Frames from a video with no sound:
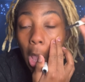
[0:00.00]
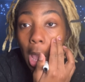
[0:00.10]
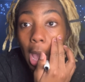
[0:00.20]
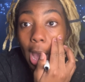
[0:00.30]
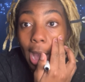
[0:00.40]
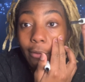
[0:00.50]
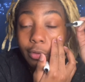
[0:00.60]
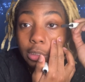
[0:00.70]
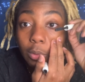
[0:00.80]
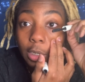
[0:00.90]
I really
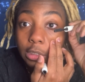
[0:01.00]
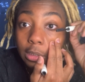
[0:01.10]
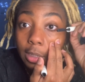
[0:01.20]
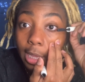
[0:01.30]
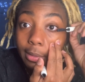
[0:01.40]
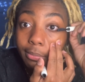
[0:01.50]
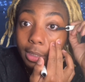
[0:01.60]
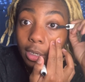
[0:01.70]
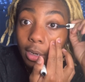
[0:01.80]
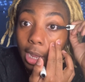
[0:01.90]
wanted to, like, beat
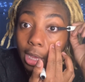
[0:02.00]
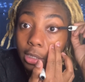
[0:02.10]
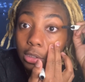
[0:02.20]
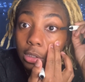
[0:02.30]
her ass.